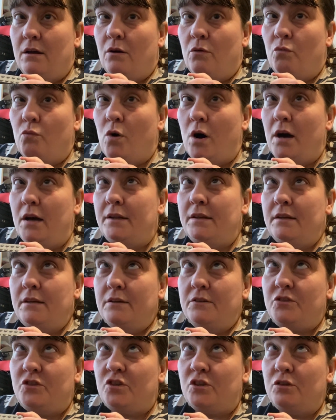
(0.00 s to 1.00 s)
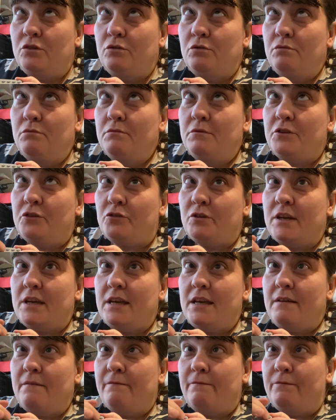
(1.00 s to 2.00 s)
1 2
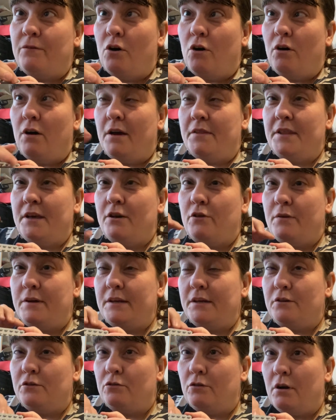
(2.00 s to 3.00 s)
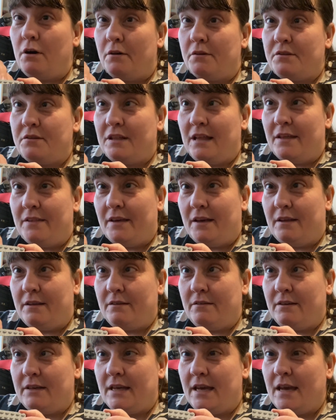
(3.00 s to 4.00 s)
3 4, and they're going across like that.
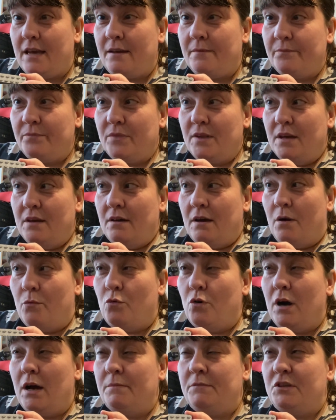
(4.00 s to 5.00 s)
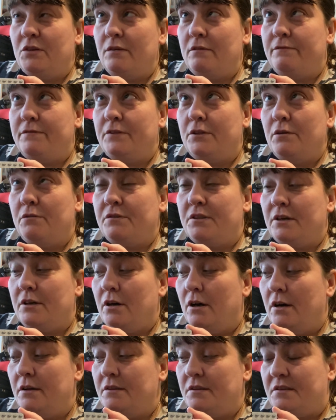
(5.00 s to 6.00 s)
Okay, and what I'm doing, for those that
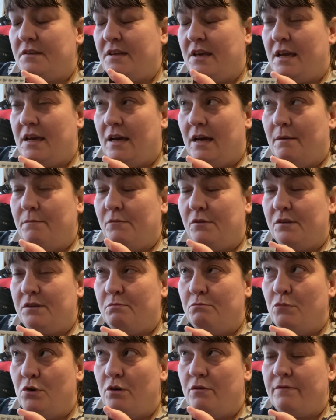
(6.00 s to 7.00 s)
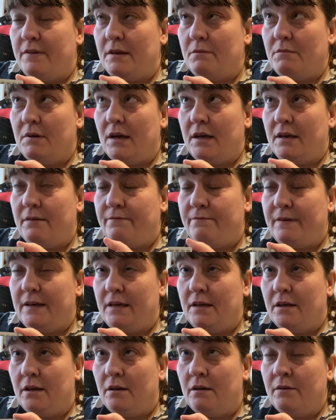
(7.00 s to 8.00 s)
can't see, I'm just moving my
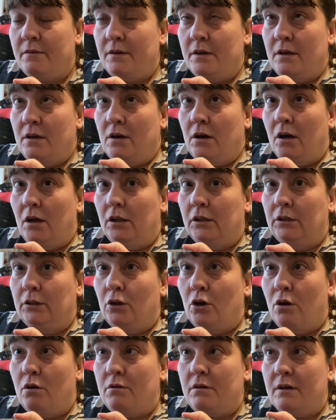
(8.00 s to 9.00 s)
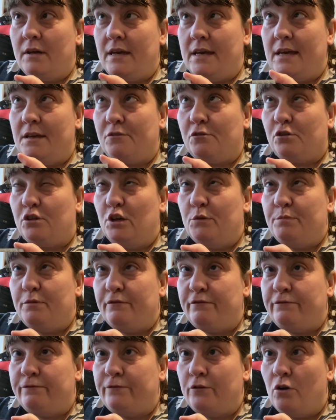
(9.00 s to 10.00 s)
finger along each group
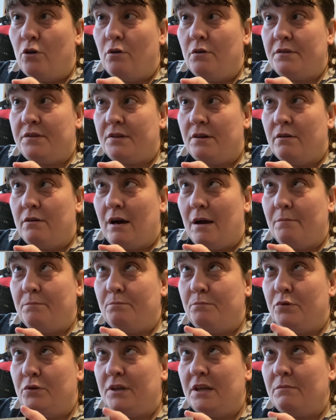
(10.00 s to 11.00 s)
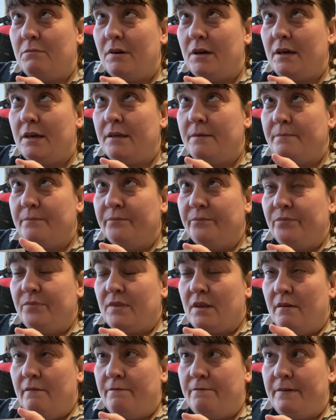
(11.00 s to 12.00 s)
of 4. So I'm putting my
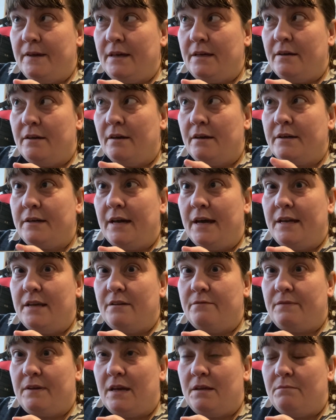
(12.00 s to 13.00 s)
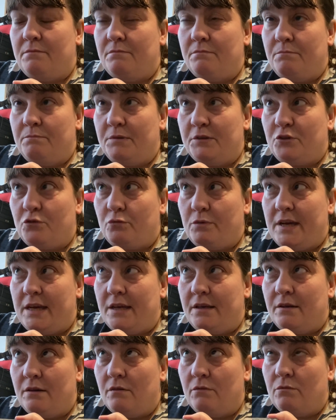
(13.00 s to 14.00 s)
finger kind of in between